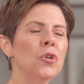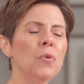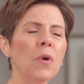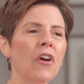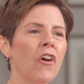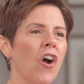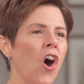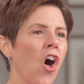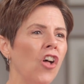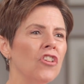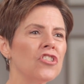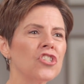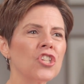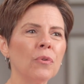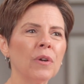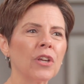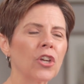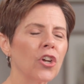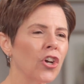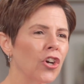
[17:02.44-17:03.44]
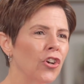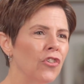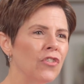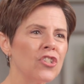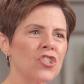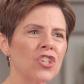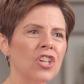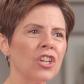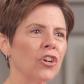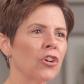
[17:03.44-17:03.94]
You are also
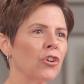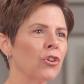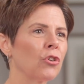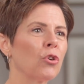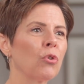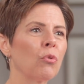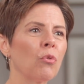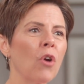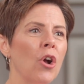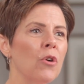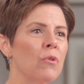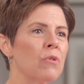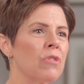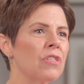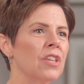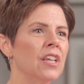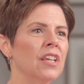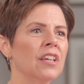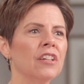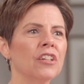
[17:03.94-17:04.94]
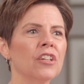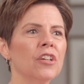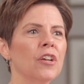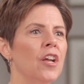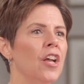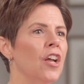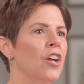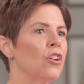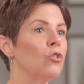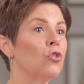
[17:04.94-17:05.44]
encouraging her growth in
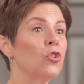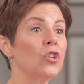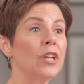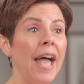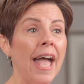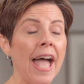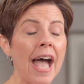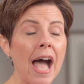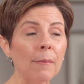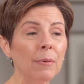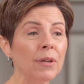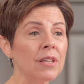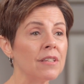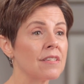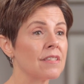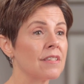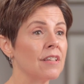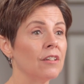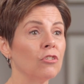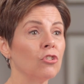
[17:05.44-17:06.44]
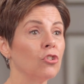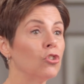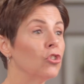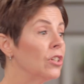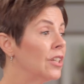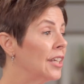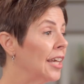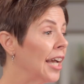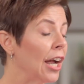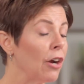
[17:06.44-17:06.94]
good habits and
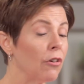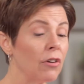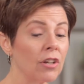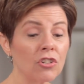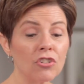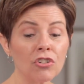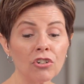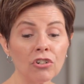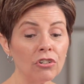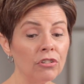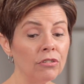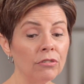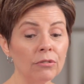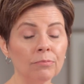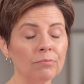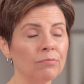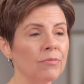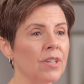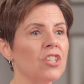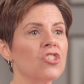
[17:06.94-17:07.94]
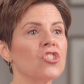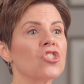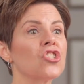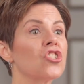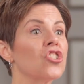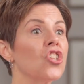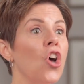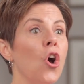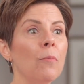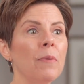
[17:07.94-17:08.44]
good character in
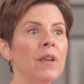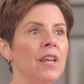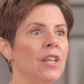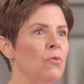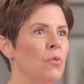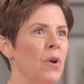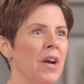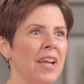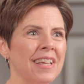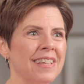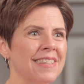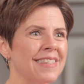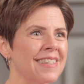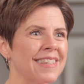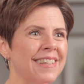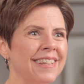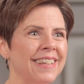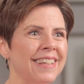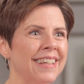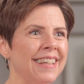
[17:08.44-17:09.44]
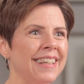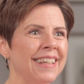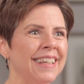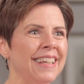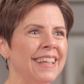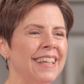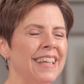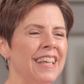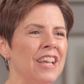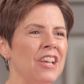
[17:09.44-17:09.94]
so many ways.
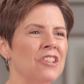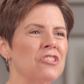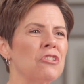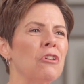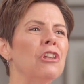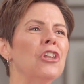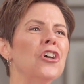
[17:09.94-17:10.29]
So